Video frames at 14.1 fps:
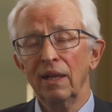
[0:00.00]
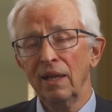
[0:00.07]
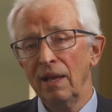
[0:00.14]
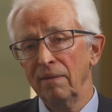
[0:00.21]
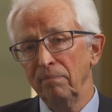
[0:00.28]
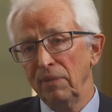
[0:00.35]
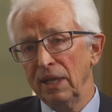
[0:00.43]

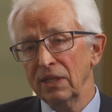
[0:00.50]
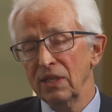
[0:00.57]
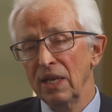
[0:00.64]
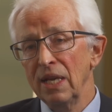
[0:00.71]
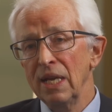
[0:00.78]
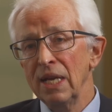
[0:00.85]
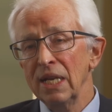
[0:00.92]

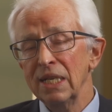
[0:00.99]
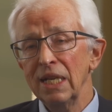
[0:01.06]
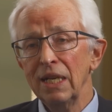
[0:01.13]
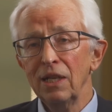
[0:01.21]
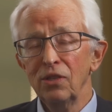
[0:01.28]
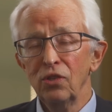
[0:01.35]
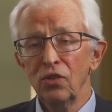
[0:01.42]
complex
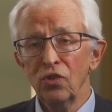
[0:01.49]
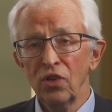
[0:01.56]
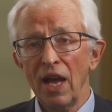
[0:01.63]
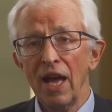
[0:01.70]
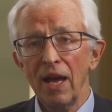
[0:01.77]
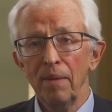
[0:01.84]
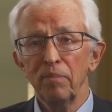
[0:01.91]
did its
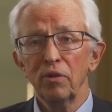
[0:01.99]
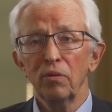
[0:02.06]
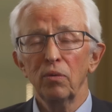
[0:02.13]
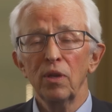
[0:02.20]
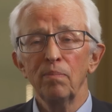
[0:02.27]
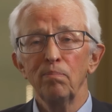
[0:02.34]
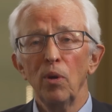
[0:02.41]
job
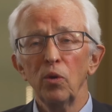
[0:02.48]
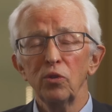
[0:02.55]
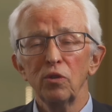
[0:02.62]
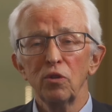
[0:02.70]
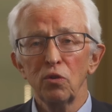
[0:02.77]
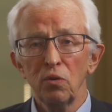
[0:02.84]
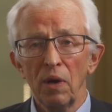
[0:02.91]
through the
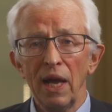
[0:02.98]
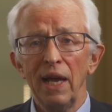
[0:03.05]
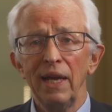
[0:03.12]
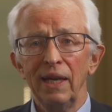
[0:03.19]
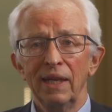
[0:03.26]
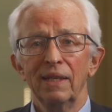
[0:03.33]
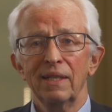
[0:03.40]
most
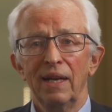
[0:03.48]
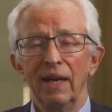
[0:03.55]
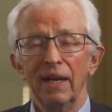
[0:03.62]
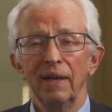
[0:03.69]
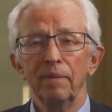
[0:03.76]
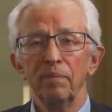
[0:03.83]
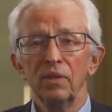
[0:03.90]
trying
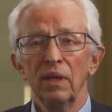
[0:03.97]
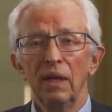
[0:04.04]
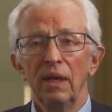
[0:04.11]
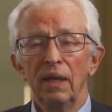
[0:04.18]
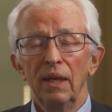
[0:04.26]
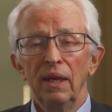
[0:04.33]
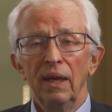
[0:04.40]
times.
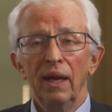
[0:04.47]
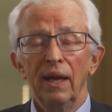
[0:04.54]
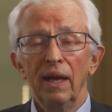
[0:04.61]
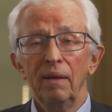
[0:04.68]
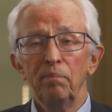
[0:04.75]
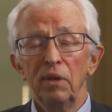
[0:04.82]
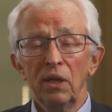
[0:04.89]
Uh,
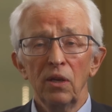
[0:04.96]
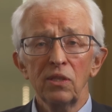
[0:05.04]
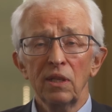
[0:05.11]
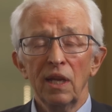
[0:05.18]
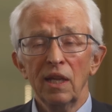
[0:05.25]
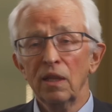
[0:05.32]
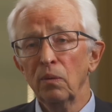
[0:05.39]
and
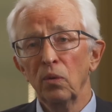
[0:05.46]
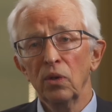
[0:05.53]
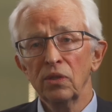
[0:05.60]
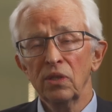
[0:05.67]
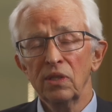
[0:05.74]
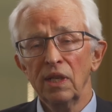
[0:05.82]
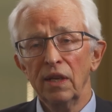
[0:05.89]
because of that, the
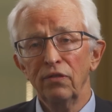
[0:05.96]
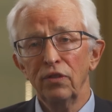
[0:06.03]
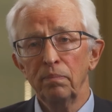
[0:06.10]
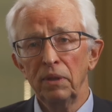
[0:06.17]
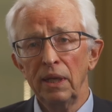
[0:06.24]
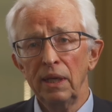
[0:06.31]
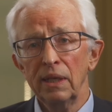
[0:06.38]
world's a
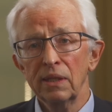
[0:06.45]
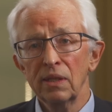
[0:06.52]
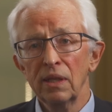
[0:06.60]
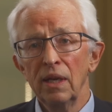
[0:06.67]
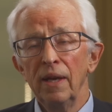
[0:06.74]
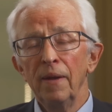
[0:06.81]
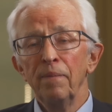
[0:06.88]
safer
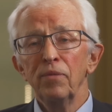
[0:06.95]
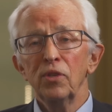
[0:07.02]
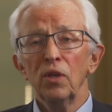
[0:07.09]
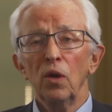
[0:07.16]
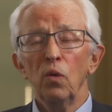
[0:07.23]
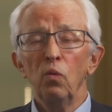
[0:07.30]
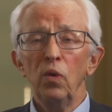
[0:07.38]
place.
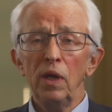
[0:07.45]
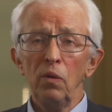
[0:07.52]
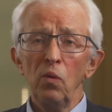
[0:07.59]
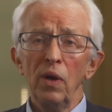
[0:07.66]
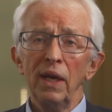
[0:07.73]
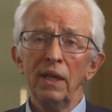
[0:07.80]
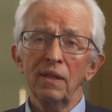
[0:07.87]
So we
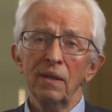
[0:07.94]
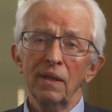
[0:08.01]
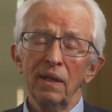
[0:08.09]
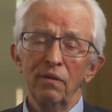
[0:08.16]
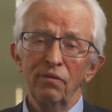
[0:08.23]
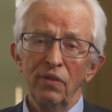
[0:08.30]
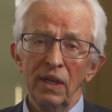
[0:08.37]
wanted to
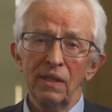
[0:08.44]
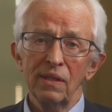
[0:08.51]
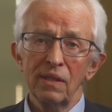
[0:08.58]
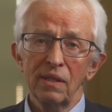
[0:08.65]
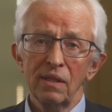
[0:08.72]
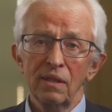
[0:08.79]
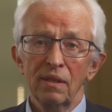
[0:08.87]

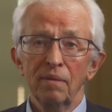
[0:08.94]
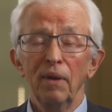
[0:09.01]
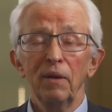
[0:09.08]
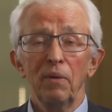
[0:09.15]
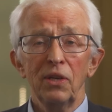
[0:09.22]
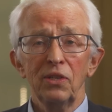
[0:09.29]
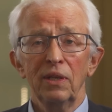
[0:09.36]
convince,
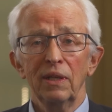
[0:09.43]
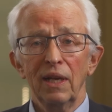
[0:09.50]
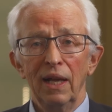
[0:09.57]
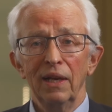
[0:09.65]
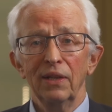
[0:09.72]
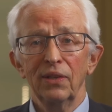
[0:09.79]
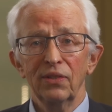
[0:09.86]
my Russian
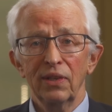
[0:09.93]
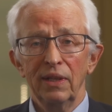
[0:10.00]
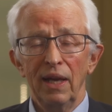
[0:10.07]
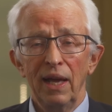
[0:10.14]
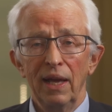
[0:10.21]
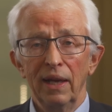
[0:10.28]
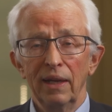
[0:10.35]
colleagues
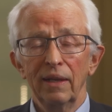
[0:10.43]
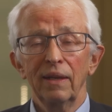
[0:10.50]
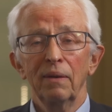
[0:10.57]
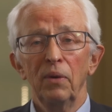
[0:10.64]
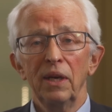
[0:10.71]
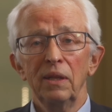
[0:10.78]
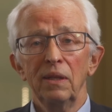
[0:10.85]
and I,
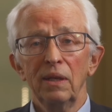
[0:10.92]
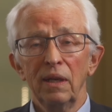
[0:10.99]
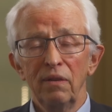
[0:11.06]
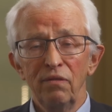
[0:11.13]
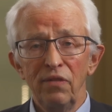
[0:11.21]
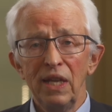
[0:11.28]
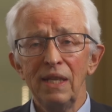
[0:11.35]
wanted to
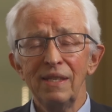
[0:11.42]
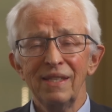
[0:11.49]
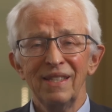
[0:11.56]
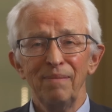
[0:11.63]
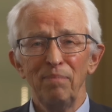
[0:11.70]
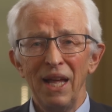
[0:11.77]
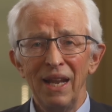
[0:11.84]
convince
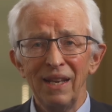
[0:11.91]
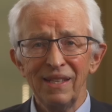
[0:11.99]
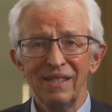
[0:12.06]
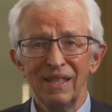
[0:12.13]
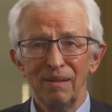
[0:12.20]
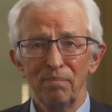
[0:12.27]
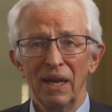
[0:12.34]
the
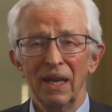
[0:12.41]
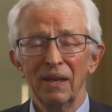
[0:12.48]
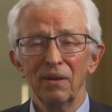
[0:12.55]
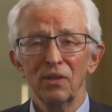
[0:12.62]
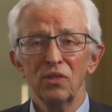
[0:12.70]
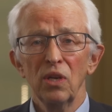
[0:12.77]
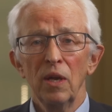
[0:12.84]

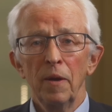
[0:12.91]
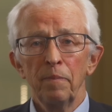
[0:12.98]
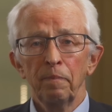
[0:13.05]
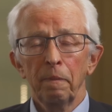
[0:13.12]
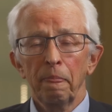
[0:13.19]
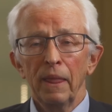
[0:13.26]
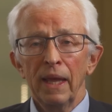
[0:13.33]
policymakers
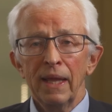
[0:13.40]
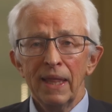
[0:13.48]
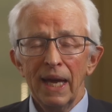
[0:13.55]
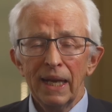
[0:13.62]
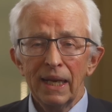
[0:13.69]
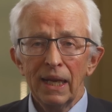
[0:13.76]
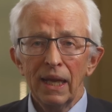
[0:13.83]

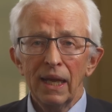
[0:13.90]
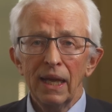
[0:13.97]
that